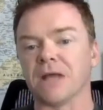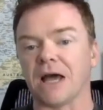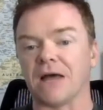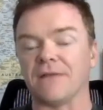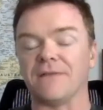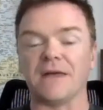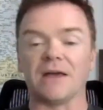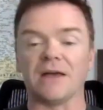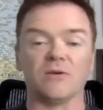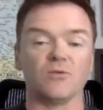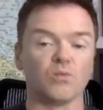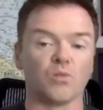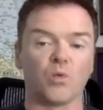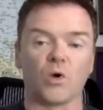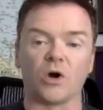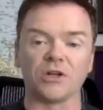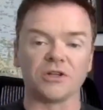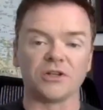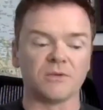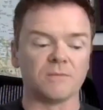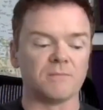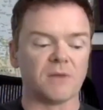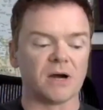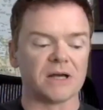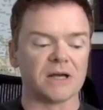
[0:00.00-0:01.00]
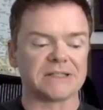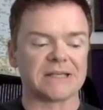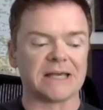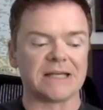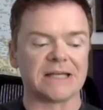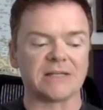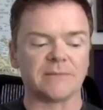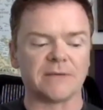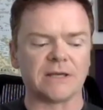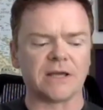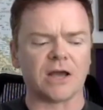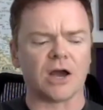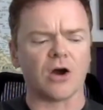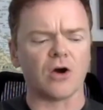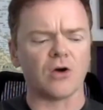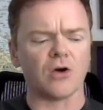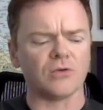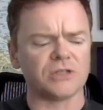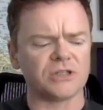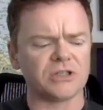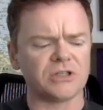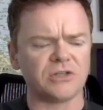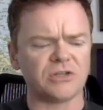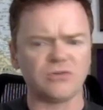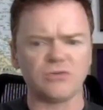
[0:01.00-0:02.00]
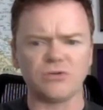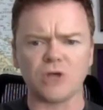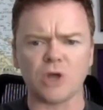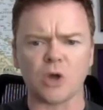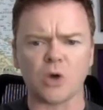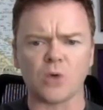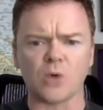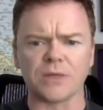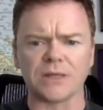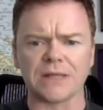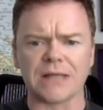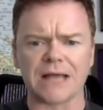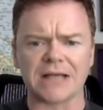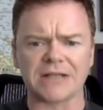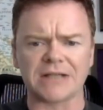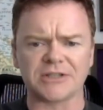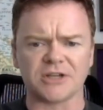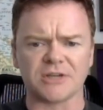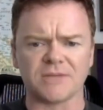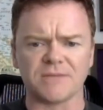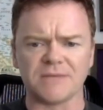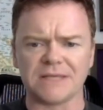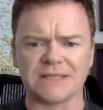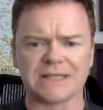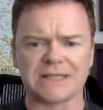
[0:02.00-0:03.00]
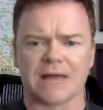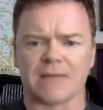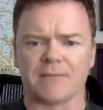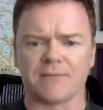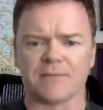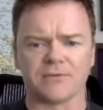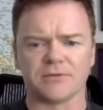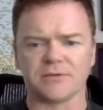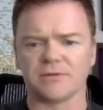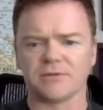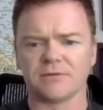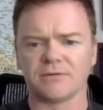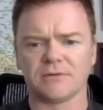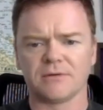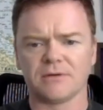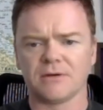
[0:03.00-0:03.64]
And one of them might say to me, oh, do you know the last time this happened?